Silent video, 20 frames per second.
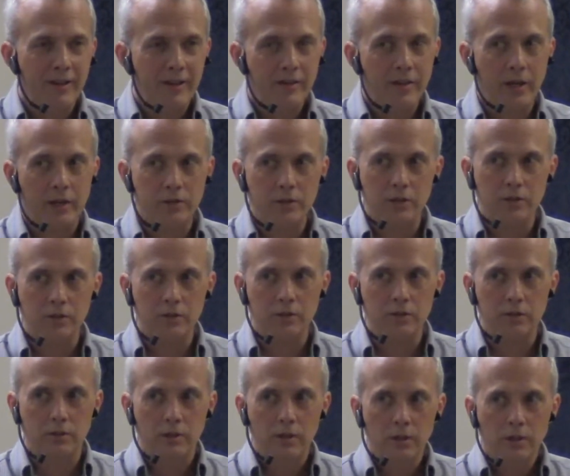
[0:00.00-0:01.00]
That
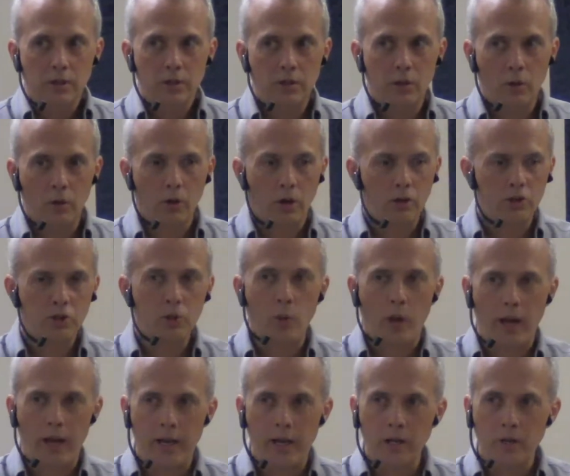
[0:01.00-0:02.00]
doesn't, aren't you
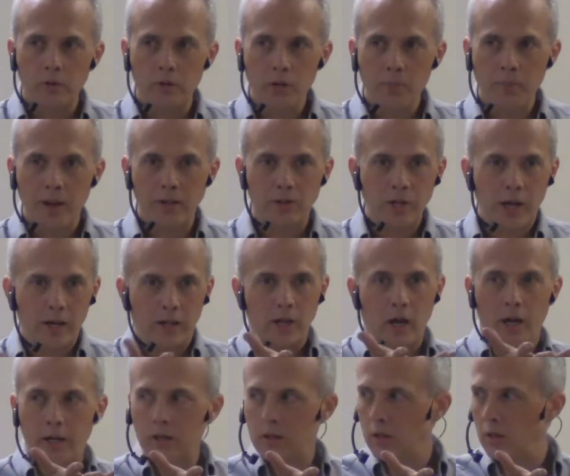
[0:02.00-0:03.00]
angry about that
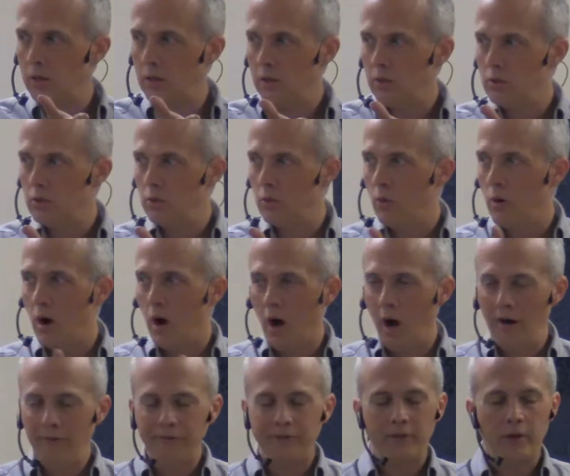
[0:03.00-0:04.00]
guy cutting you
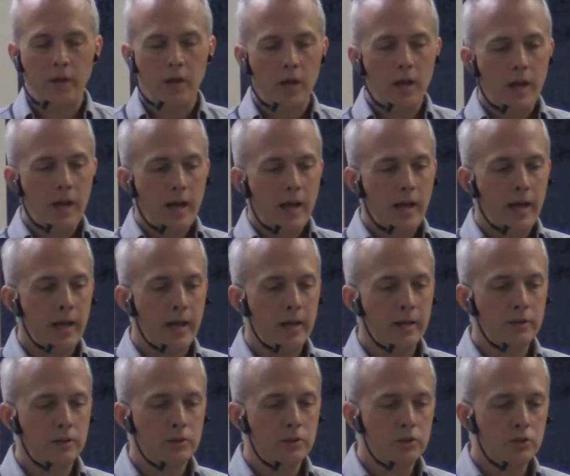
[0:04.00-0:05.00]
off?
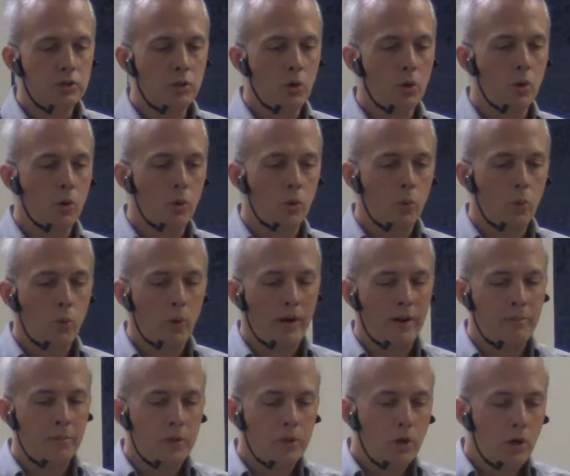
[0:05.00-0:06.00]
And so what
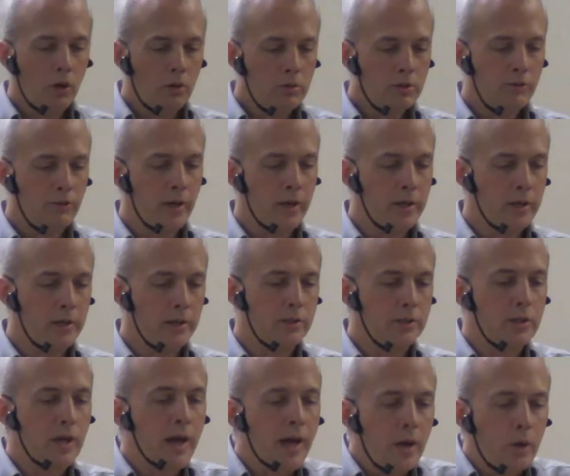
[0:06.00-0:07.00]
I've been cultivating
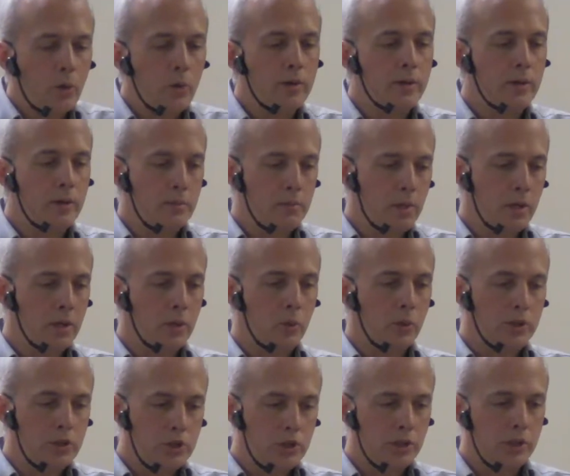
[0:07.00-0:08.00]
is equanimity,
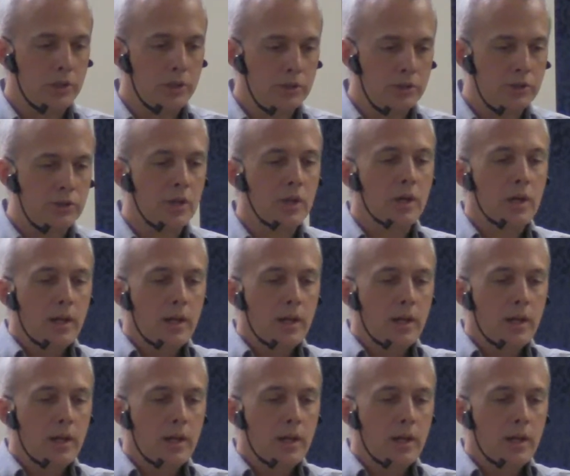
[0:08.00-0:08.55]
which is